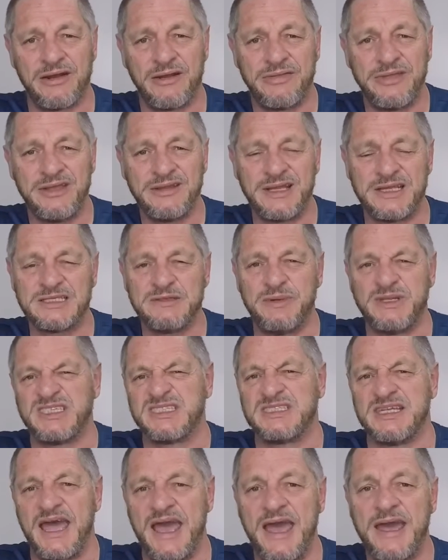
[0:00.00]
I think that's a bit
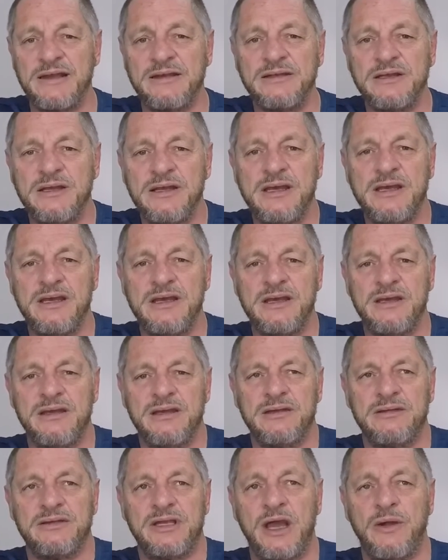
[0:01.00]
sad.
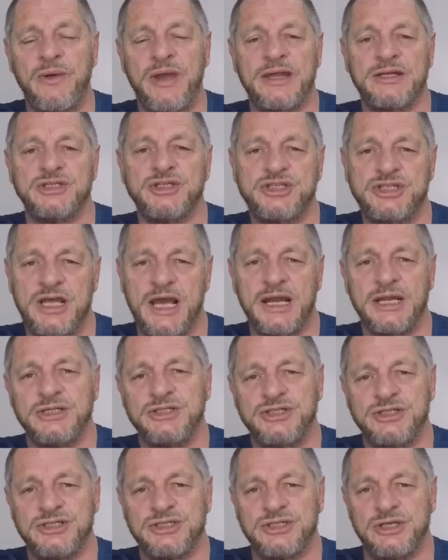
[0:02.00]
Go out and
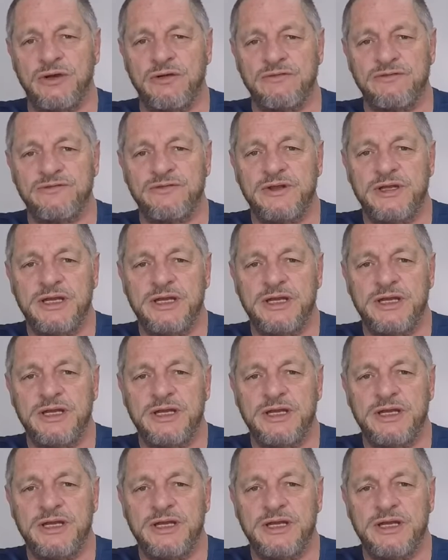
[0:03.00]
challenge yourself.